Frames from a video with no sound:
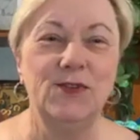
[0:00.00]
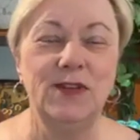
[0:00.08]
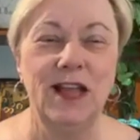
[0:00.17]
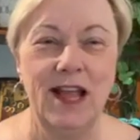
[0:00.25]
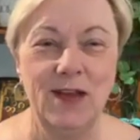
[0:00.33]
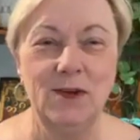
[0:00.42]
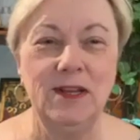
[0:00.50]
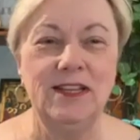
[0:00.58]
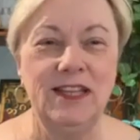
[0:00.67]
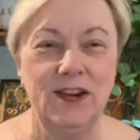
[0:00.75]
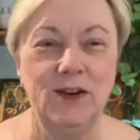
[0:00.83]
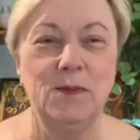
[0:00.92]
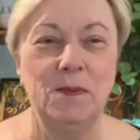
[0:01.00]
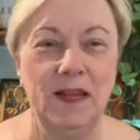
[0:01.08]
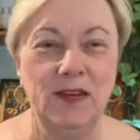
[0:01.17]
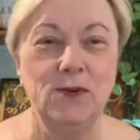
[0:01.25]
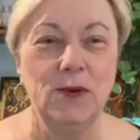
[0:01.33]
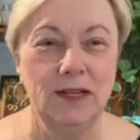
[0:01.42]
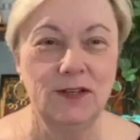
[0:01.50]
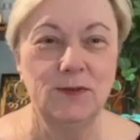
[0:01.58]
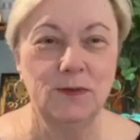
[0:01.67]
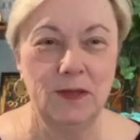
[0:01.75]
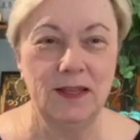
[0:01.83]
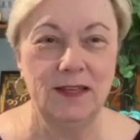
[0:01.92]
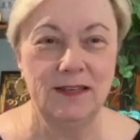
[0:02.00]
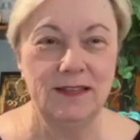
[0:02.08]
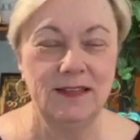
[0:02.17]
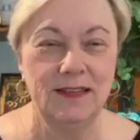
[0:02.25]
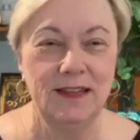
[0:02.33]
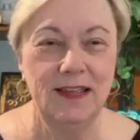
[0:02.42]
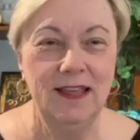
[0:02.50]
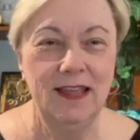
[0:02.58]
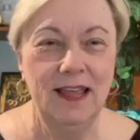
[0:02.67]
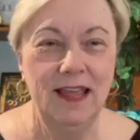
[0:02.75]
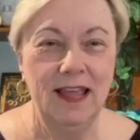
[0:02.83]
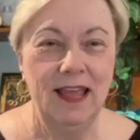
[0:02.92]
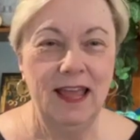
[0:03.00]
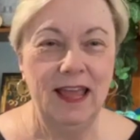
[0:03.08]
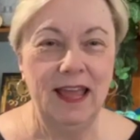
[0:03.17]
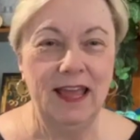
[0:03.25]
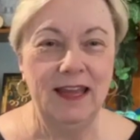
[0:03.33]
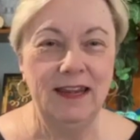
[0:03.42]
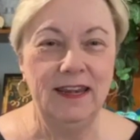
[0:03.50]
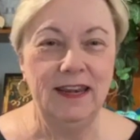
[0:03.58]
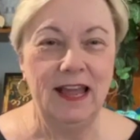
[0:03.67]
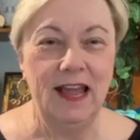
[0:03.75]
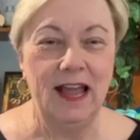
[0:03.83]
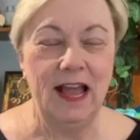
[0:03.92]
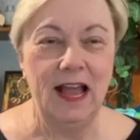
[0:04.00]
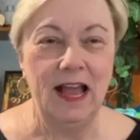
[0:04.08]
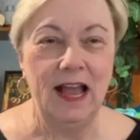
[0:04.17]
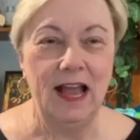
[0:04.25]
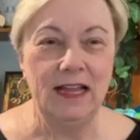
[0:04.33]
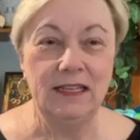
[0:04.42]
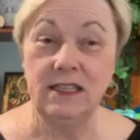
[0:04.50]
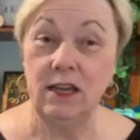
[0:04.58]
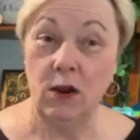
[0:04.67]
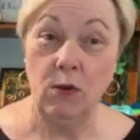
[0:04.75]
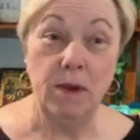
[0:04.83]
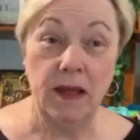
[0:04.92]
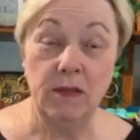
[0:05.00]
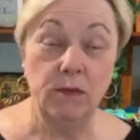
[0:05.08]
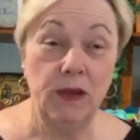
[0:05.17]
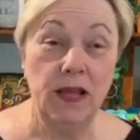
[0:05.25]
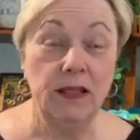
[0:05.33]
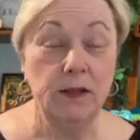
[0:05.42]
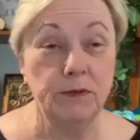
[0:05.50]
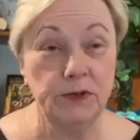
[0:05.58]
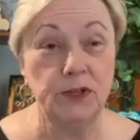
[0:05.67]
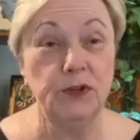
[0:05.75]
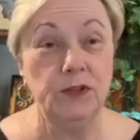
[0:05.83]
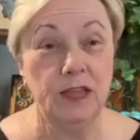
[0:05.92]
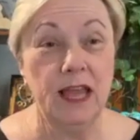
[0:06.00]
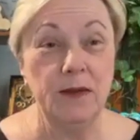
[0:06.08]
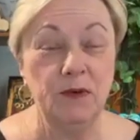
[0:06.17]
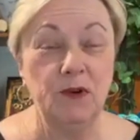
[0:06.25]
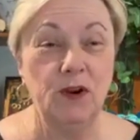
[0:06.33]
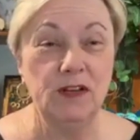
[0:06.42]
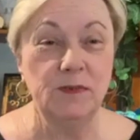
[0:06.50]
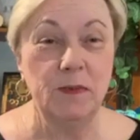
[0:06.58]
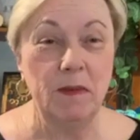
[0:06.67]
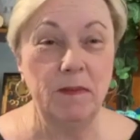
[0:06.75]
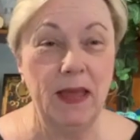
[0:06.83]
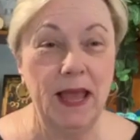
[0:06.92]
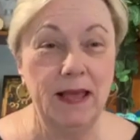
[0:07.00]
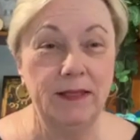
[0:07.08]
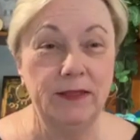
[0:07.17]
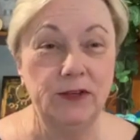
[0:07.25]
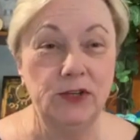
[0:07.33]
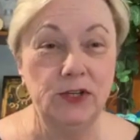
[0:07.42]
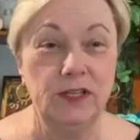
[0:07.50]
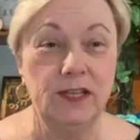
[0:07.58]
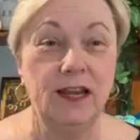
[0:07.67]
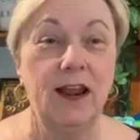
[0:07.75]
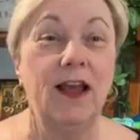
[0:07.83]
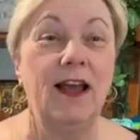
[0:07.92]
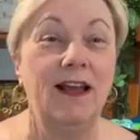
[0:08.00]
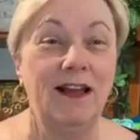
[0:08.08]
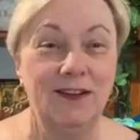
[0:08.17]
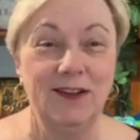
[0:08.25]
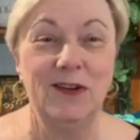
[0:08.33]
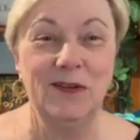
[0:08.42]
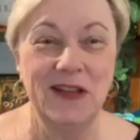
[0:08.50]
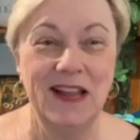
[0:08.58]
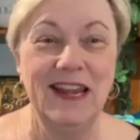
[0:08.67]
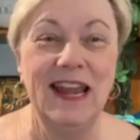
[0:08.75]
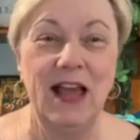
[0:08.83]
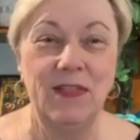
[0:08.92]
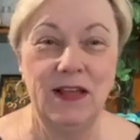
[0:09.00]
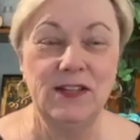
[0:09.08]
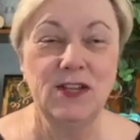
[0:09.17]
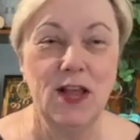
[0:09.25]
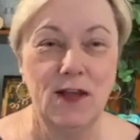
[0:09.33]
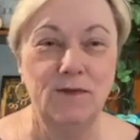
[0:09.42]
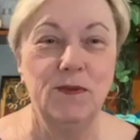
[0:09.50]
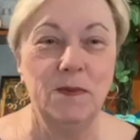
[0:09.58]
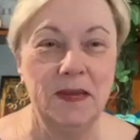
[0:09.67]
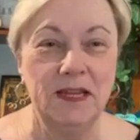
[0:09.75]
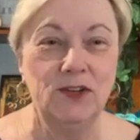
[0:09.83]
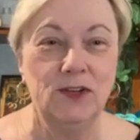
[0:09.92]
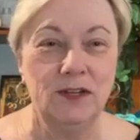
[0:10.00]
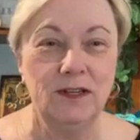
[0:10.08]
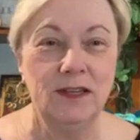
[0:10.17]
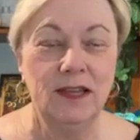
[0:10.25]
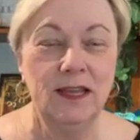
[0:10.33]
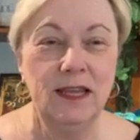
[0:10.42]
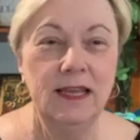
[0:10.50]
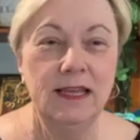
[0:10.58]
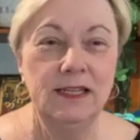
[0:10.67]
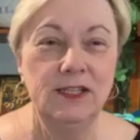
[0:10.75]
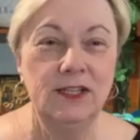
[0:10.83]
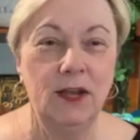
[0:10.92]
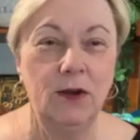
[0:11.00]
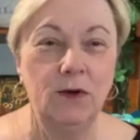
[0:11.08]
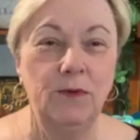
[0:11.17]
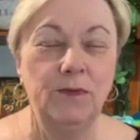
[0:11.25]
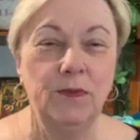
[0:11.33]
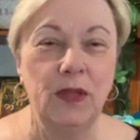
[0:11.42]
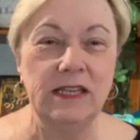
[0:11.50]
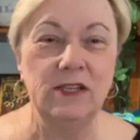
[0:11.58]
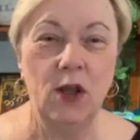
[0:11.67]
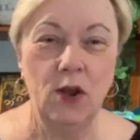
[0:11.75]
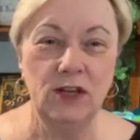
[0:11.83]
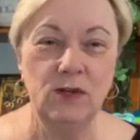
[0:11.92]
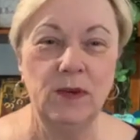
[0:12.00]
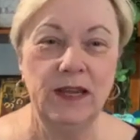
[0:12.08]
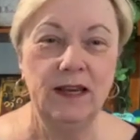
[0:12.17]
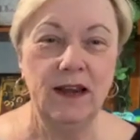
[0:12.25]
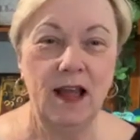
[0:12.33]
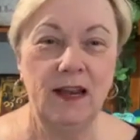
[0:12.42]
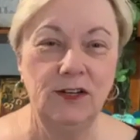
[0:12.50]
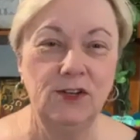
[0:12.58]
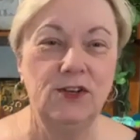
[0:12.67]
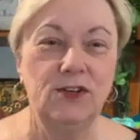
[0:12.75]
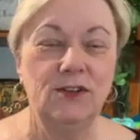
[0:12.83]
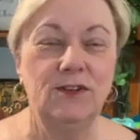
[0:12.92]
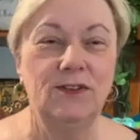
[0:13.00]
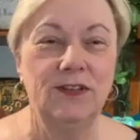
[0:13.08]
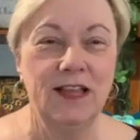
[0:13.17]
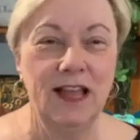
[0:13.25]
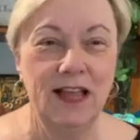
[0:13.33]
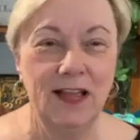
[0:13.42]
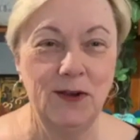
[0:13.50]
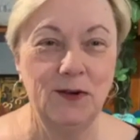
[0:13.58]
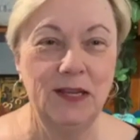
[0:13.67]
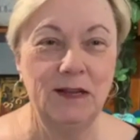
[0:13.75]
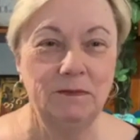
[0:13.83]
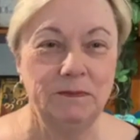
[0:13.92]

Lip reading: Coyote's here to play tricks with us. And I said, oh, by the way, there were two that came across my path. And she said, okay, now that's confirmation. So as long as we acknowledged the coyote,